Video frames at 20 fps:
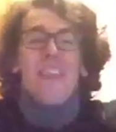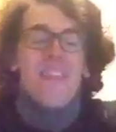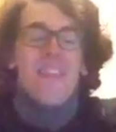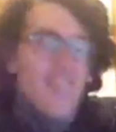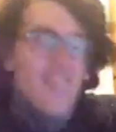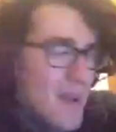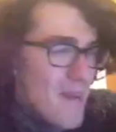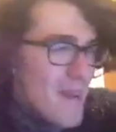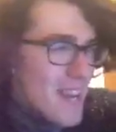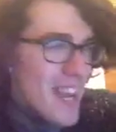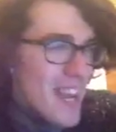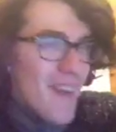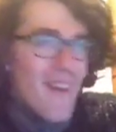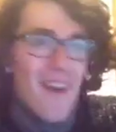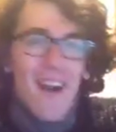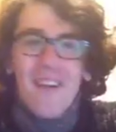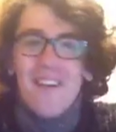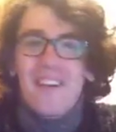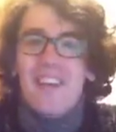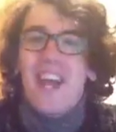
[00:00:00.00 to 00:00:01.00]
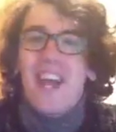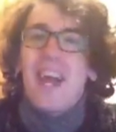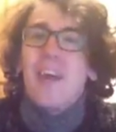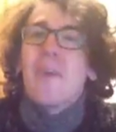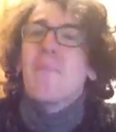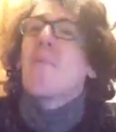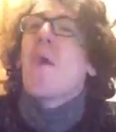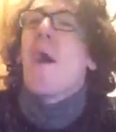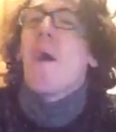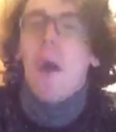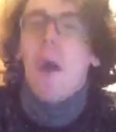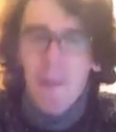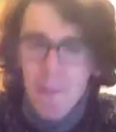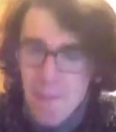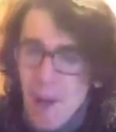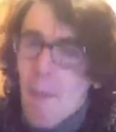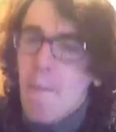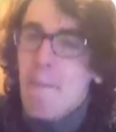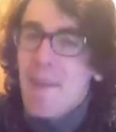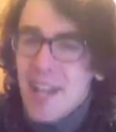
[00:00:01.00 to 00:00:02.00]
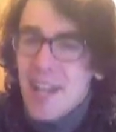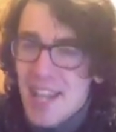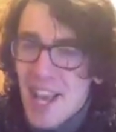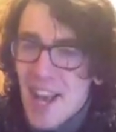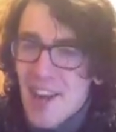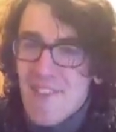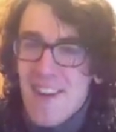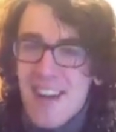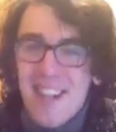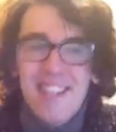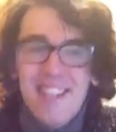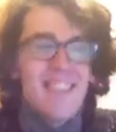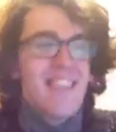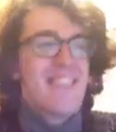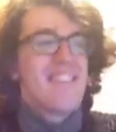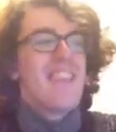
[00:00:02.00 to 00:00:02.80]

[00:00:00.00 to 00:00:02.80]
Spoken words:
There we go. Okay, well, I'll make it a regular